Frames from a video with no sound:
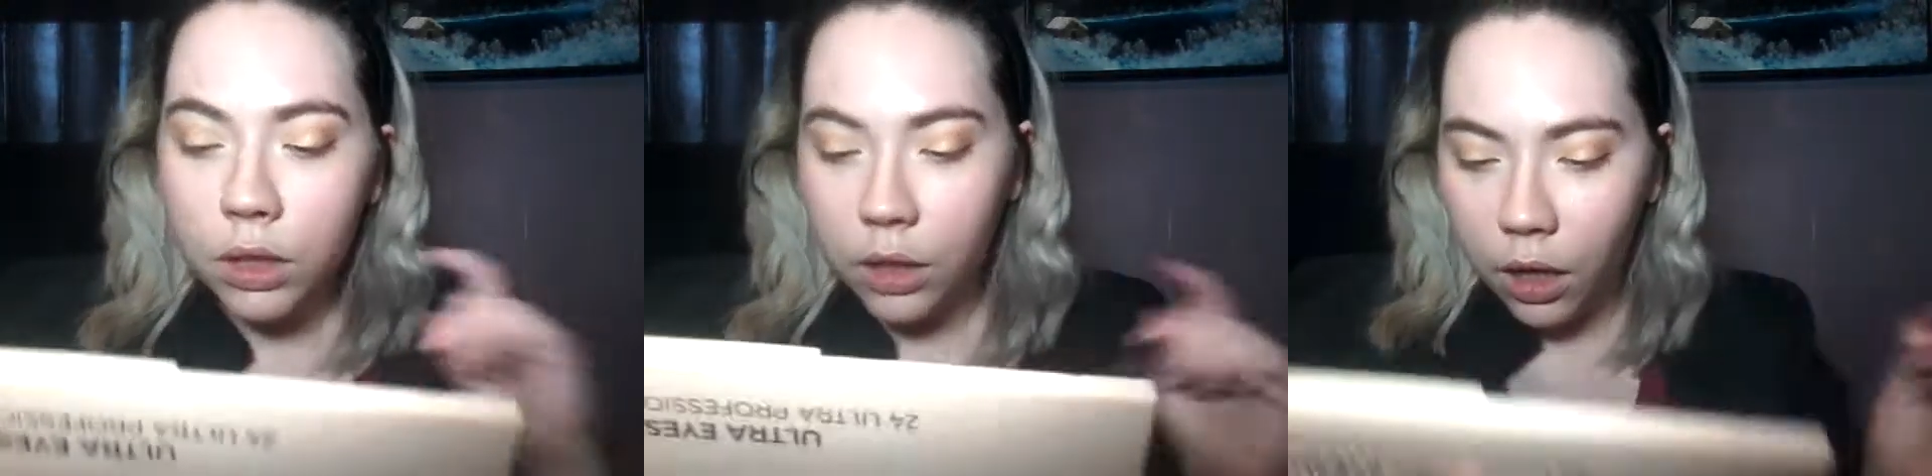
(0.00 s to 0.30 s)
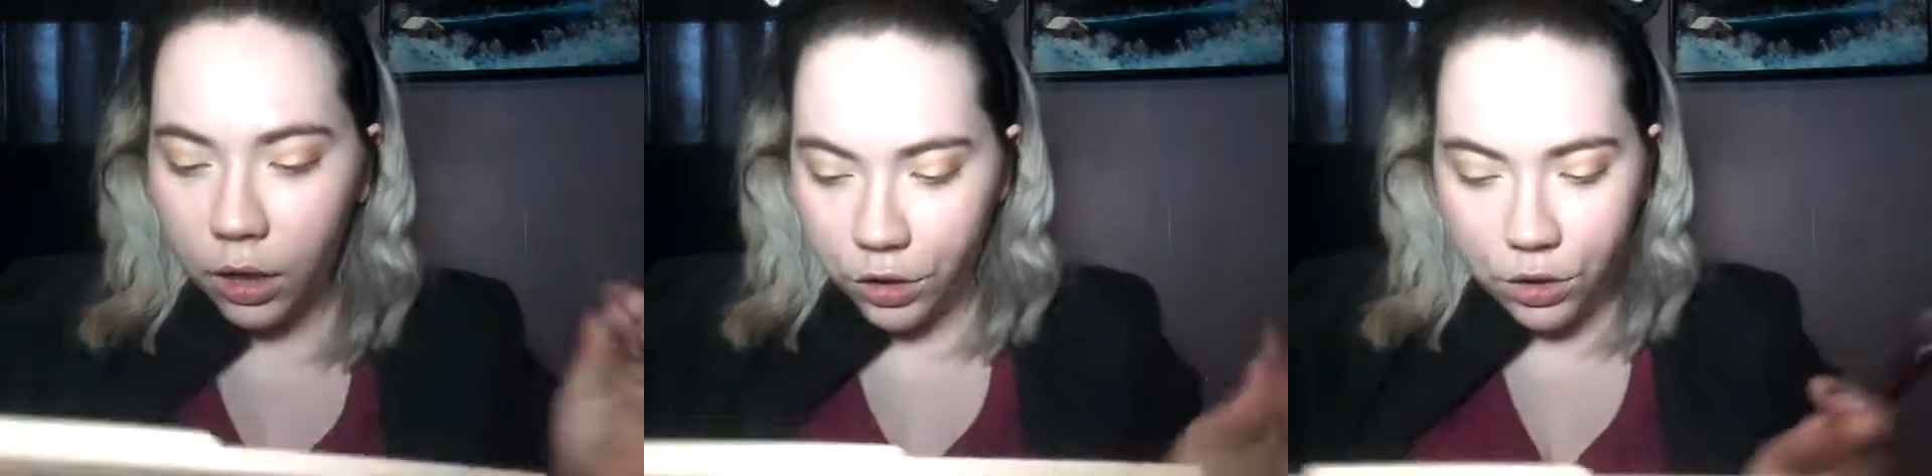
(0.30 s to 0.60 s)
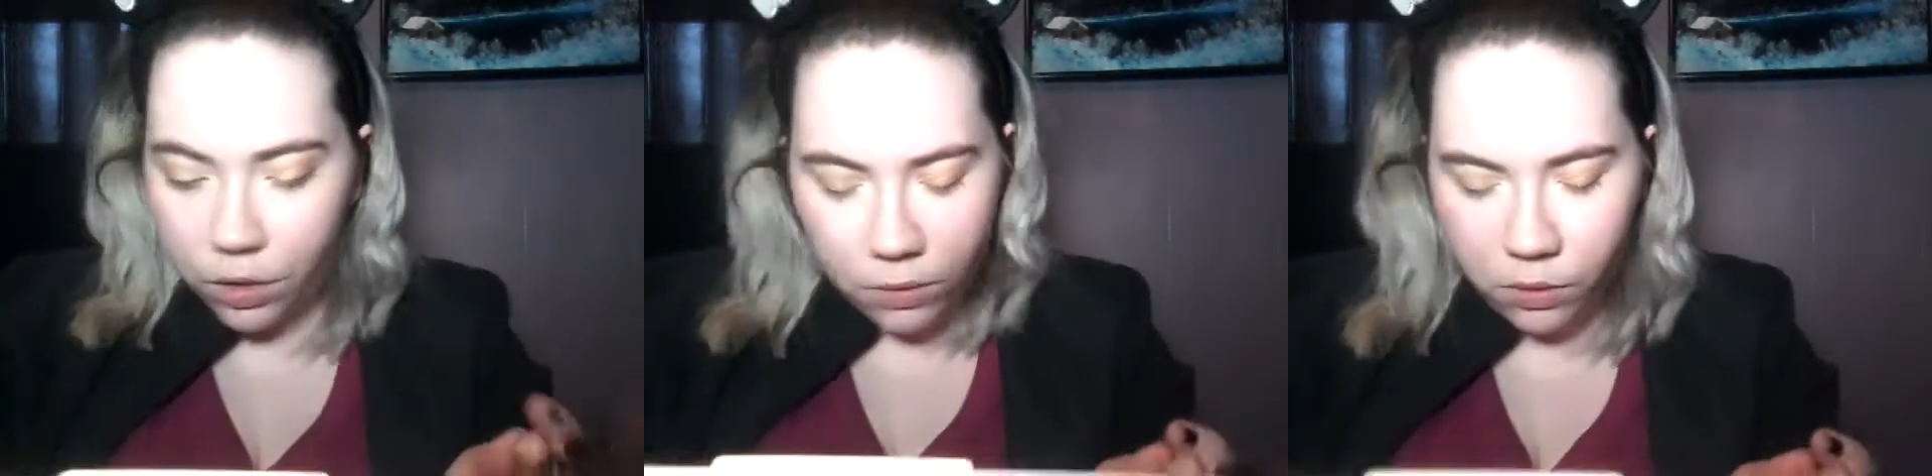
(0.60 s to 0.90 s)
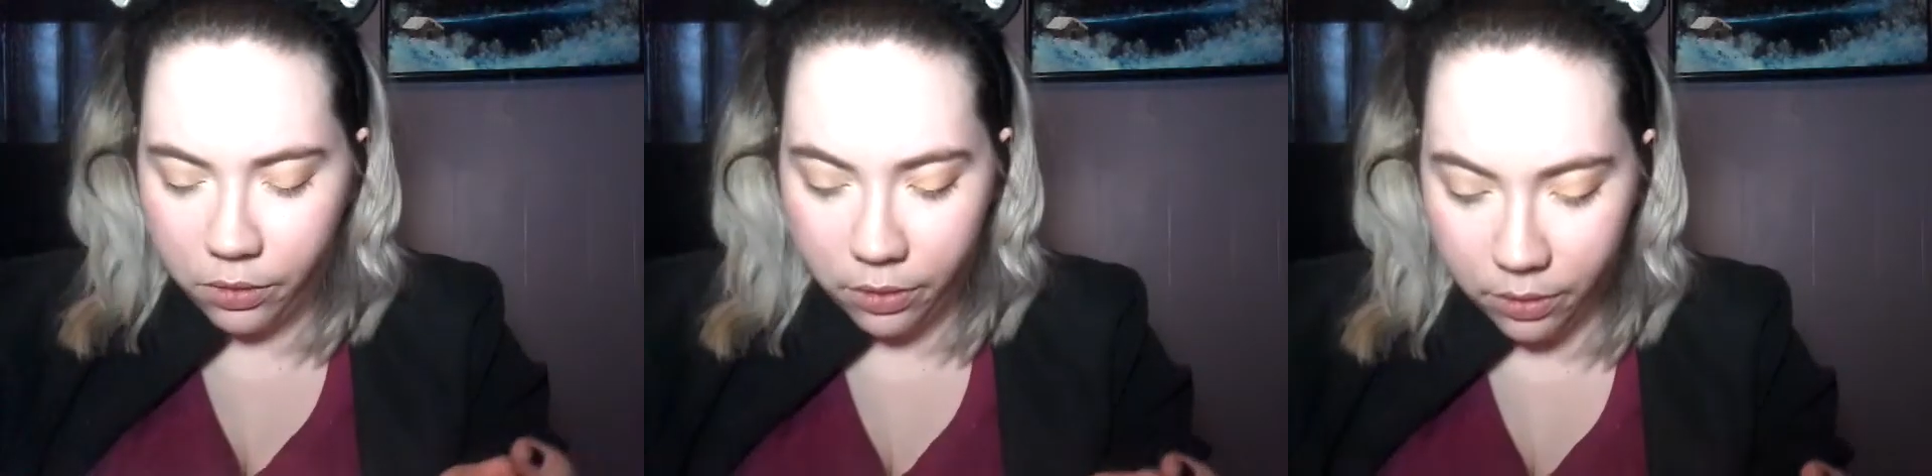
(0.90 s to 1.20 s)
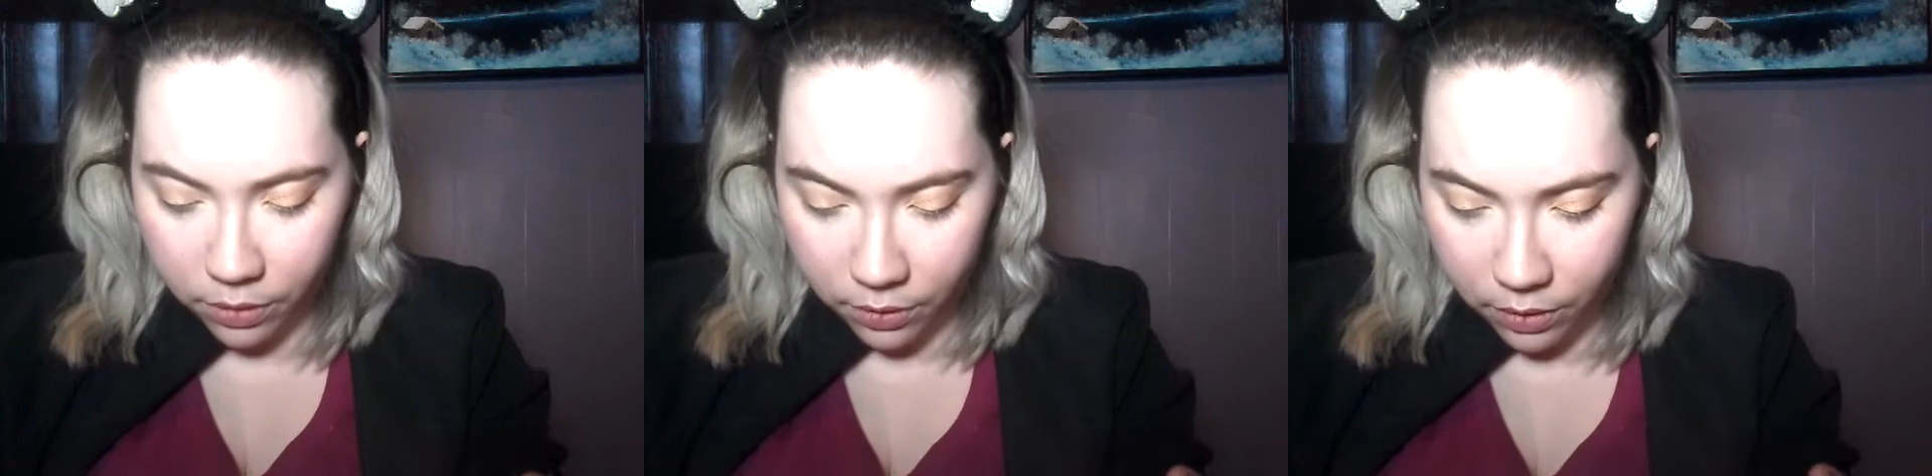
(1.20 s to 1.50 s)
Gosh, ugh.
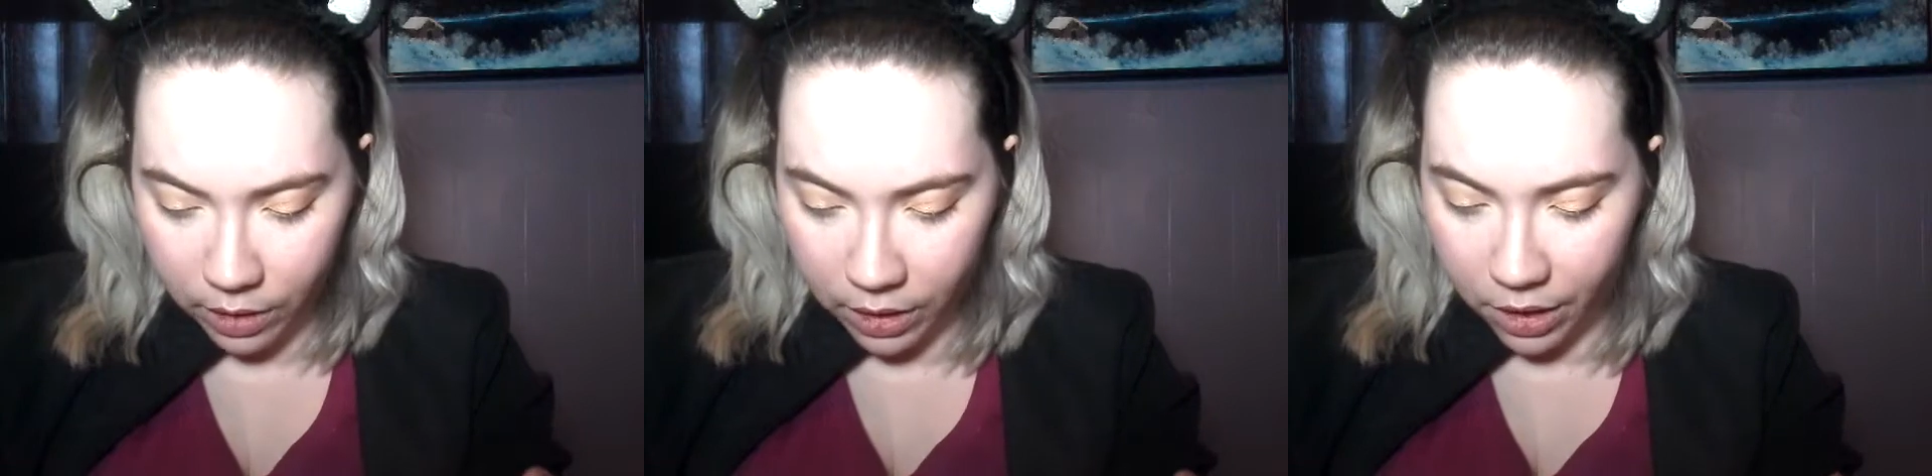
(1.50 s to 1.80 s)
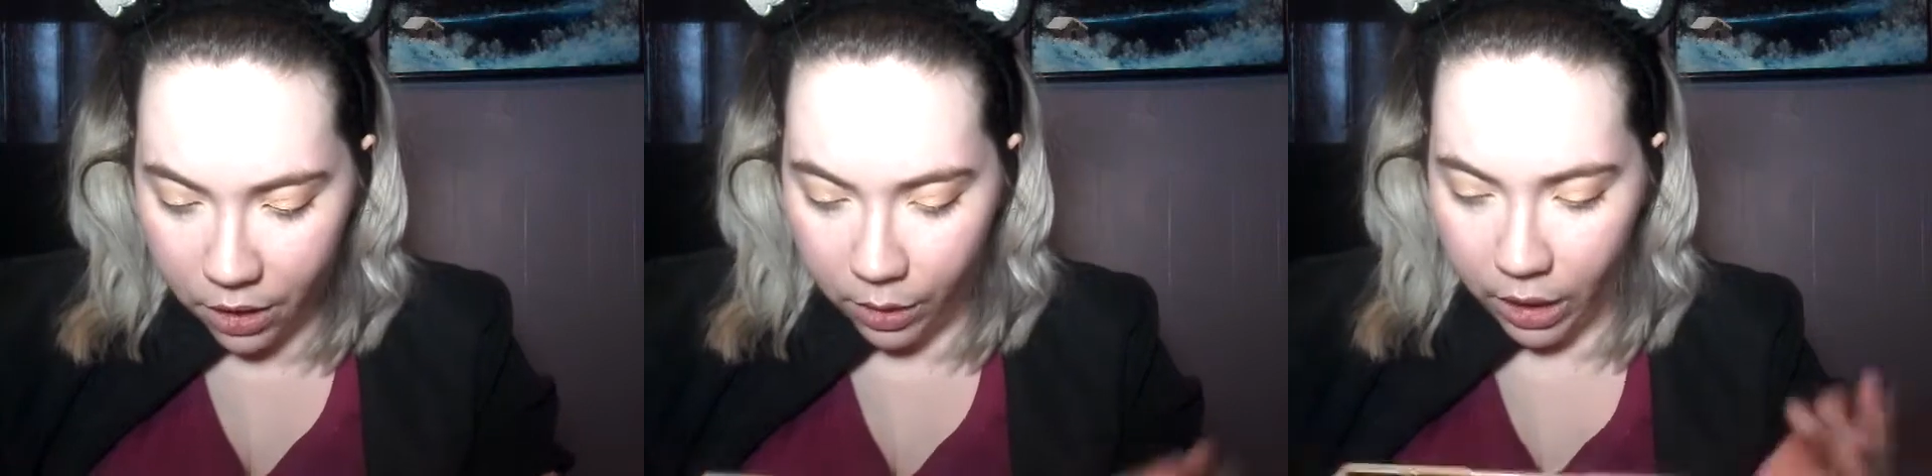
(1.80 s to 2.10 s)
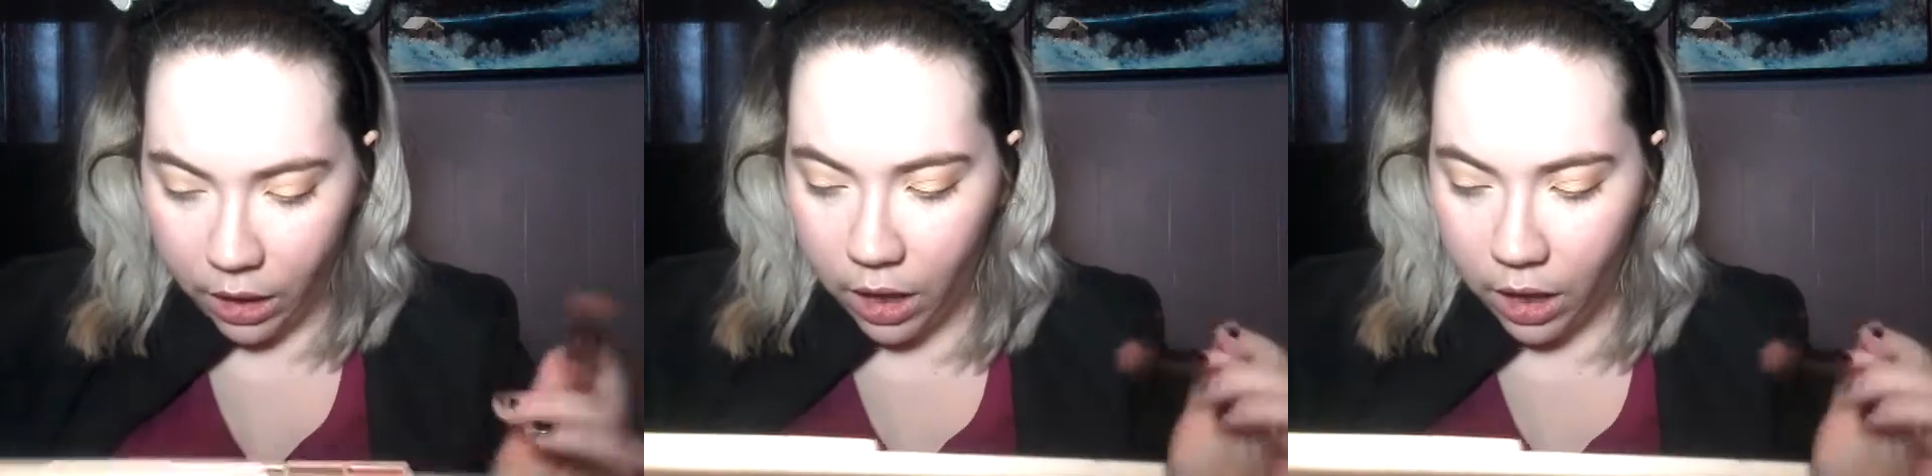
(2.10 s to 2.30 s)
Okay,